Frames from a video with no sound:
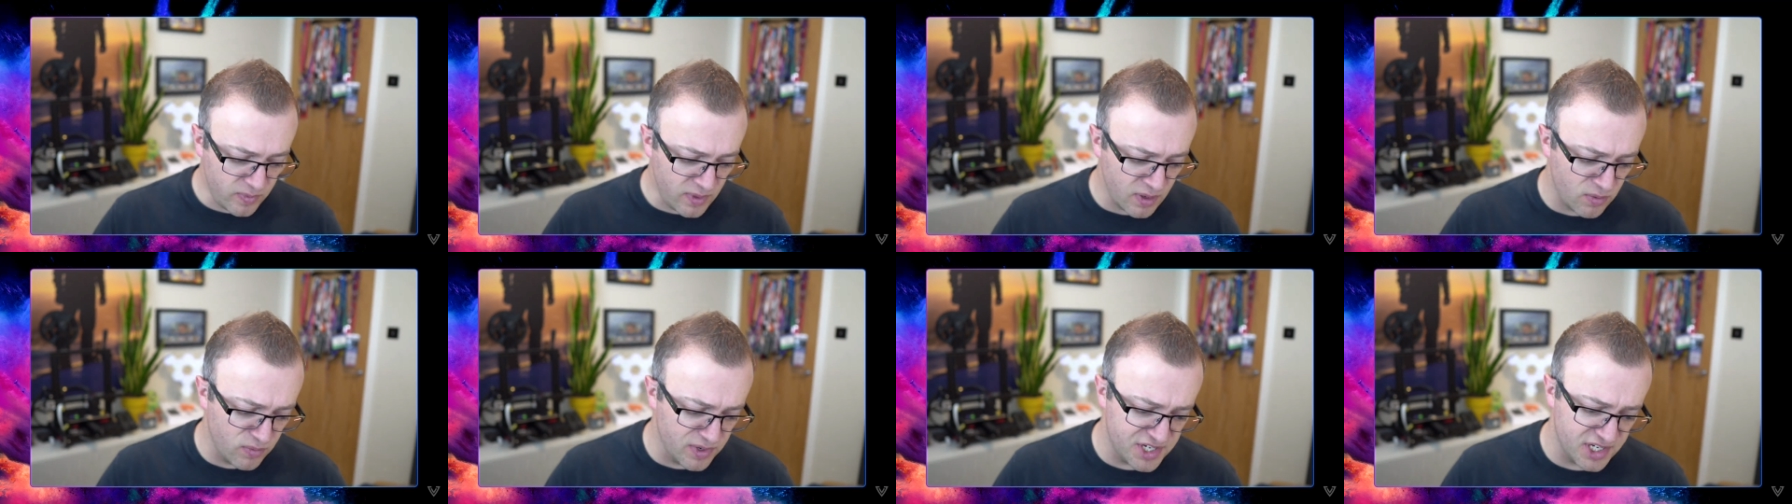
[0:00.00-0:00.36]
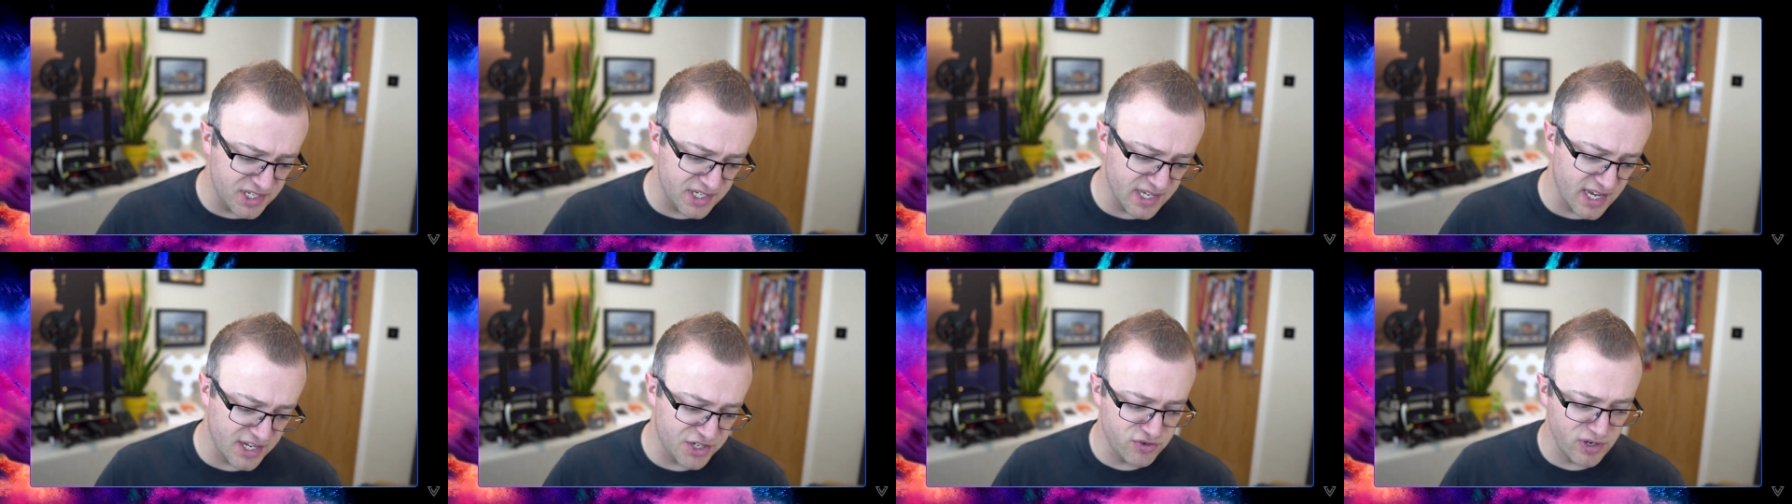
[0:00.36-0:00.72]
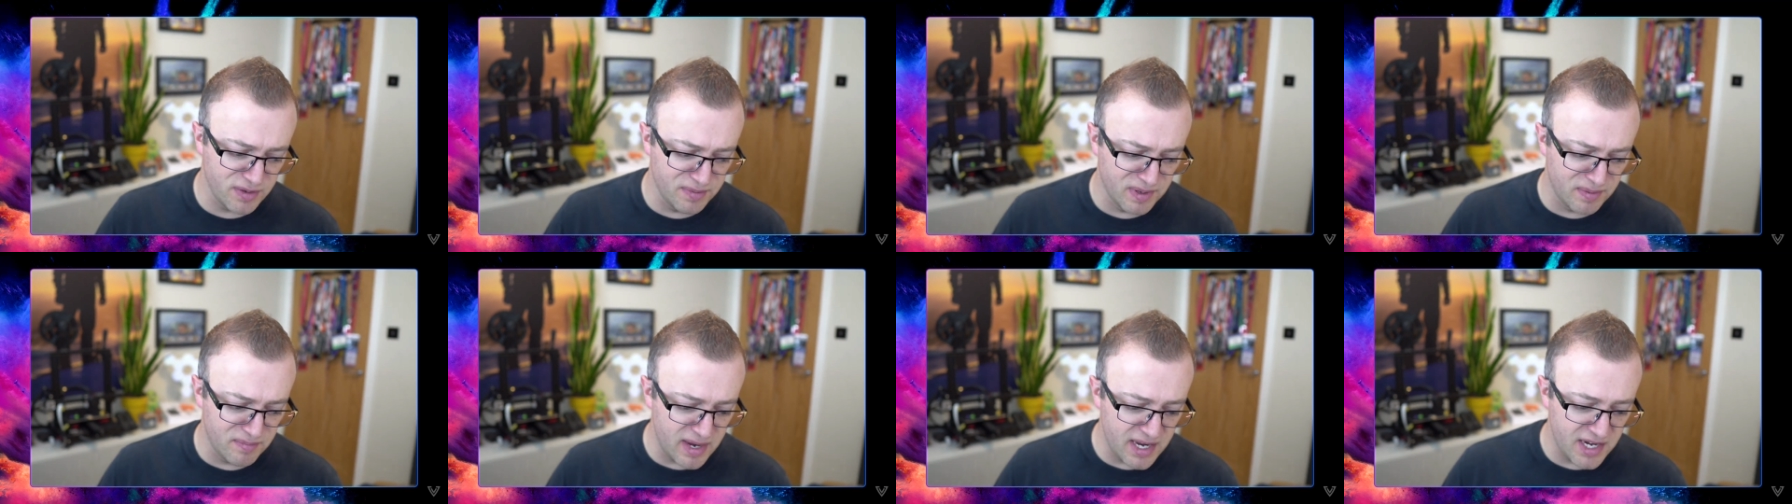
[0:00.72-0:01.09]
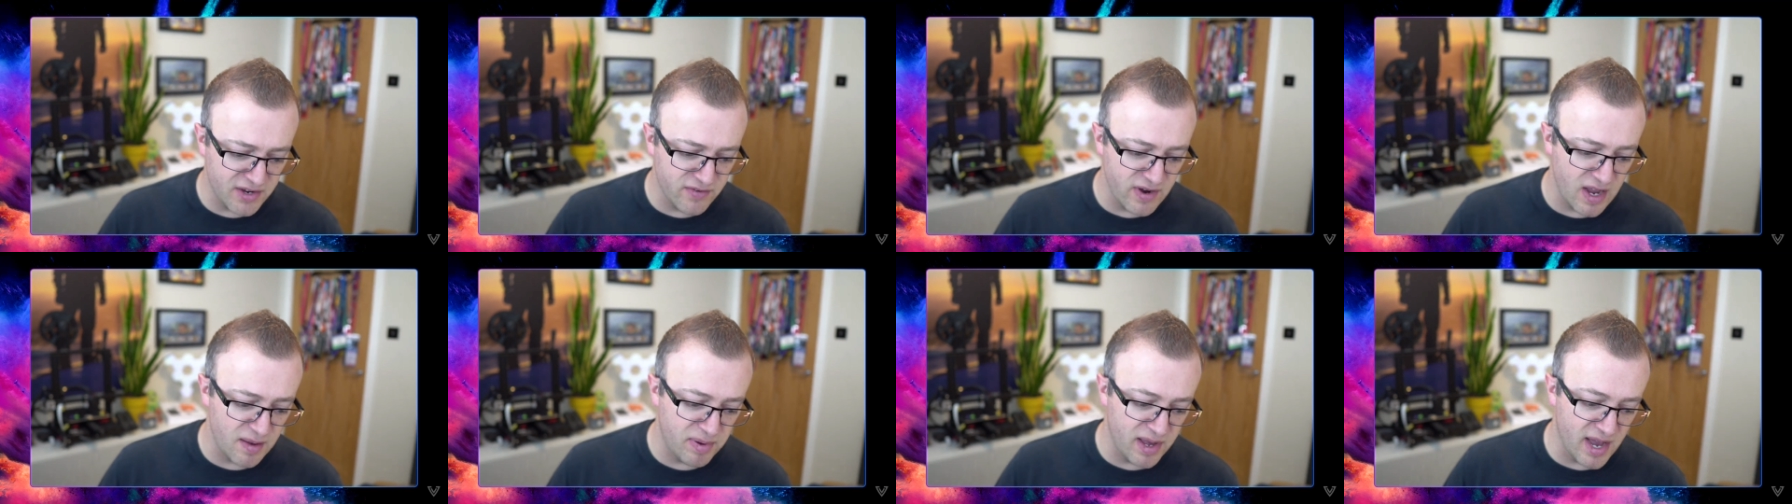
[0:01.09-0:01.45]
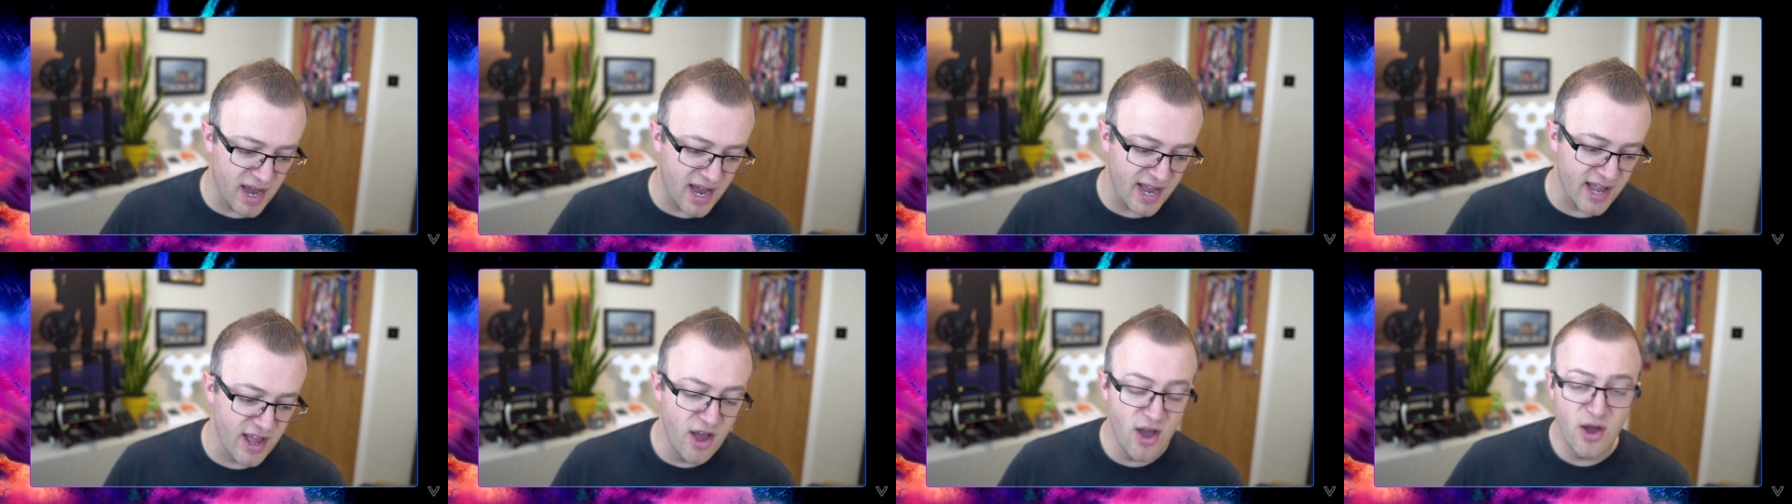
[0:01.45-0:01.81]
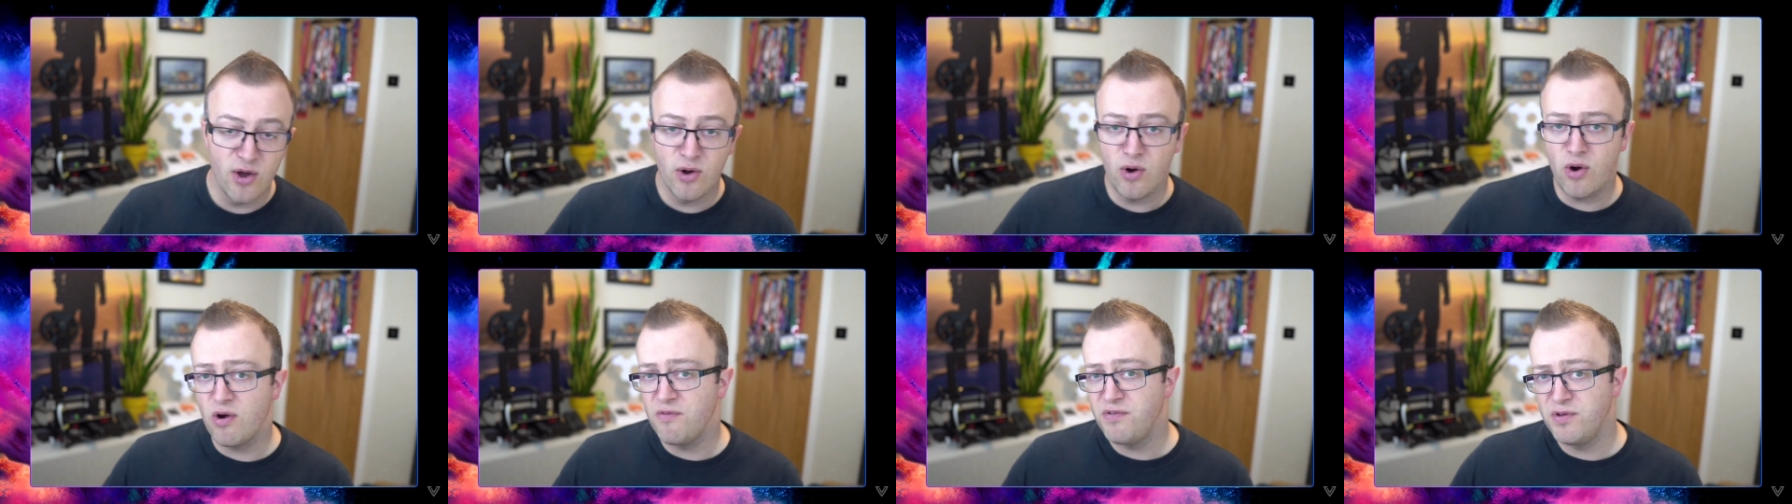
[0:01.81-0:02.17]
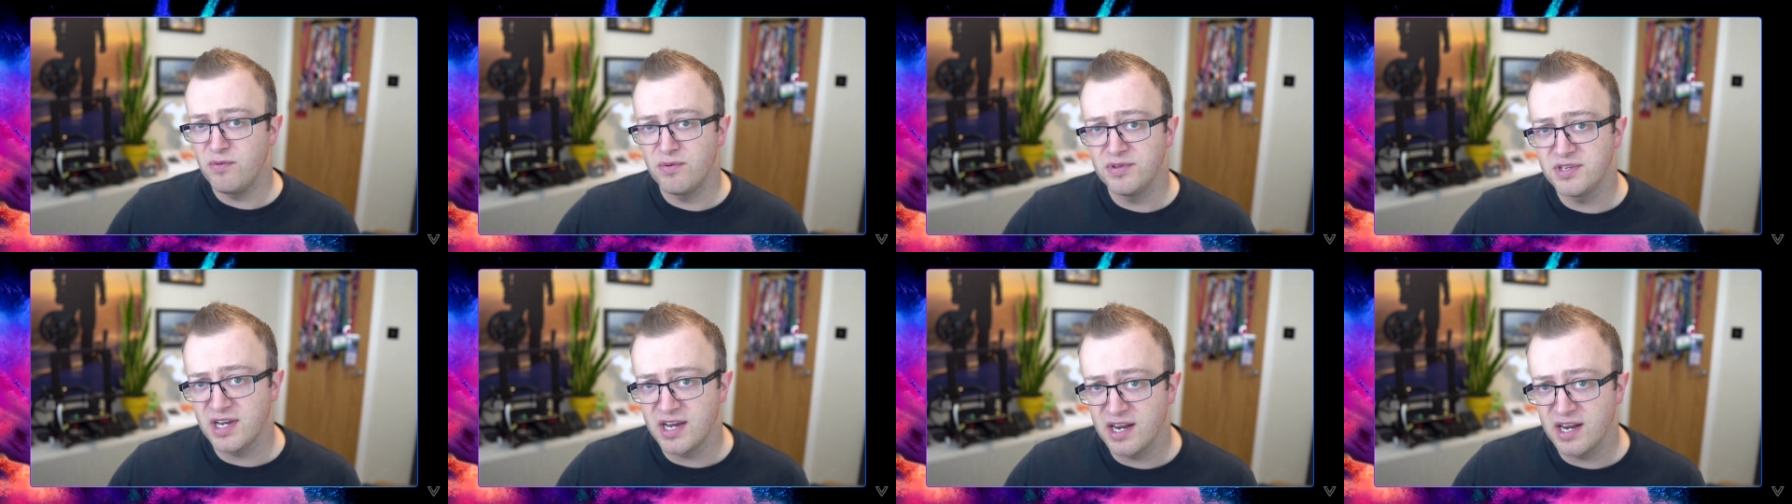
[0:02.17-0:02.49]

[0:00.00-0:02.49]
which is their streaming media API, or if you want